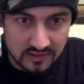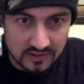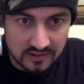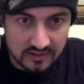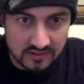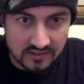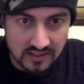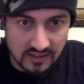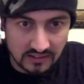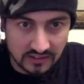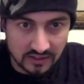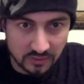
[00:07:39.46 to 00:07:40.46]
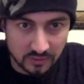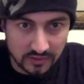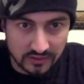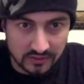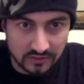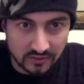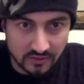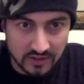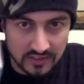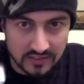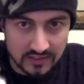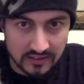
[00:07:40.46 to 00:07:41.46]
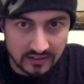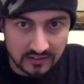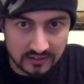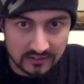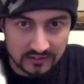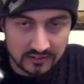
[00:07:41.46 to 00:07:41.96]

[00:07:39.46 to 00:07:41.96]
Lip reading: is that little one right there.